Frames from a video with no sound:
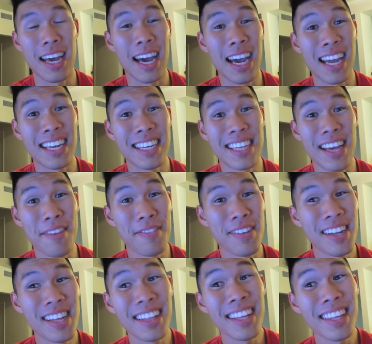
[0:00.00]
I
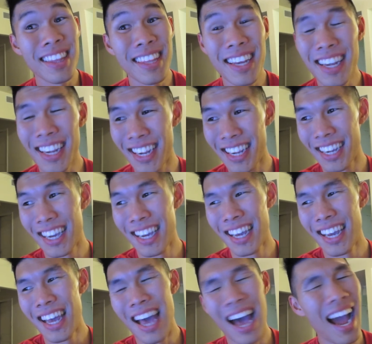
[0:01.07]
definitely think
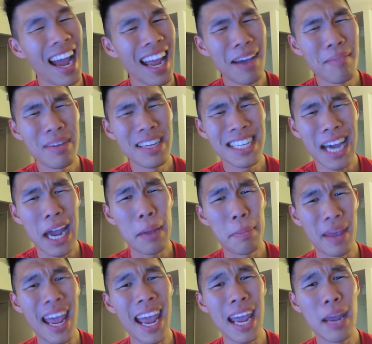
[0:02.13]
I am a type
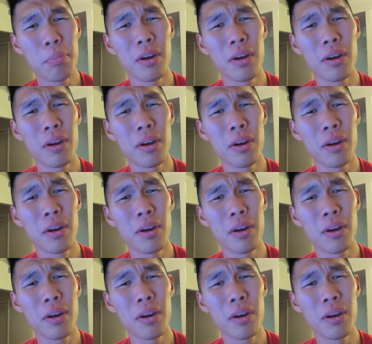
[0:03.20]
A